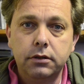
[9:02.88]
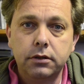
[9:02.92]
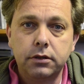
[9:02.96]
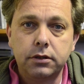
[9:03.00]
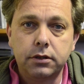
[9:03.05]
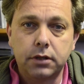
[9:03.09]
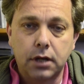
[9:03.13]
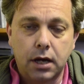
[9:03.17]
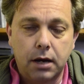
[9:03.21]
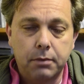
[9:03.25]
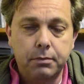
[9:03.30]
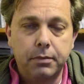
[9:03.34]

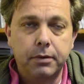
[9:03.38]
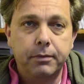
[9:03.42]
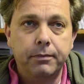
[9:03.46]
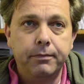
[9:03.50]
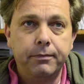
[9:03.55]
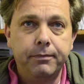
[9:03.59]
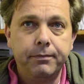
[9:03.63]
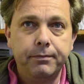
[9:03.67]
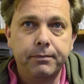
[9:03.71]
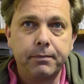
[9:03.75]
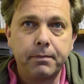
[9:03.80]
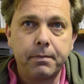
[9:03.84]
stop.
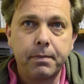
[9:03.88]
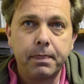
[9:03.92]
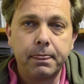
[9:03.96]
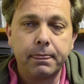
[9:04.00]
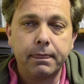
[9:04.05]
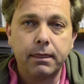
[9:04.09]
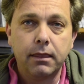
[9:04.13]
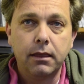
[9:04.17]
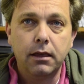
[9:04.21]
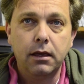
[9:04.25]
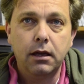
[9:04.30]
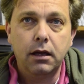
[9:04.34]

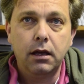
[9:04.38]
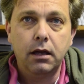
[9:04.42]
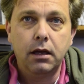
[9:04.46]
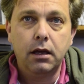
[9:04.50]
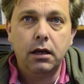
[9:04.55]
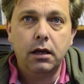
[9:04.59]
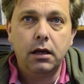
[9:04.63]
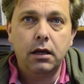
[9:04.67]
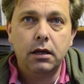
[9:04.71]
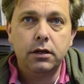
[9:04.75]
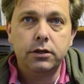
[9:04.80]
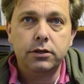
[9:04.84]

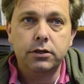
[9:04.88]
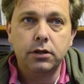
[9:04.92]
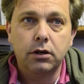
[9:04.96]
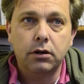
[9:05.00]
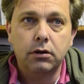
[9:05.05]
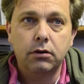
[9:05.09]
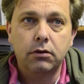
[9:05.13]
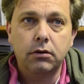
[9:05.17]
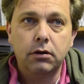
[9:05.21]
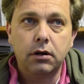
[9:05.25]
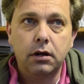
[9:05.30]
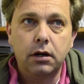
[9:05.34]

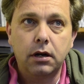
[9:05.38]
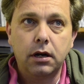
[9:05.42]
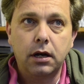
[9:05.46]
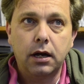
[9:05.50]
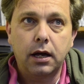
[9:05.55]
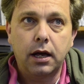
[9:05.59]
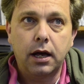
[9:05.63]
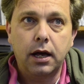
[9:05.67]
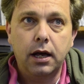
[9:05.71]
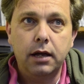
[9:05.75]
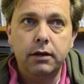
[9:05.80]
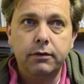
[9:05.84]
So
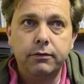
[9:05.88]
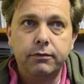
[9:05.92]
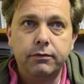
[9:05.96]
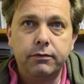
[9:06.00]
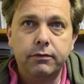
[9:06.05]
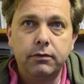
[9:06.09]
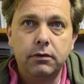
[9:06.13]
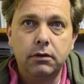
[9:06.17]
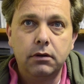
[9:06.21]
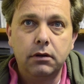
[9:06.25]
I've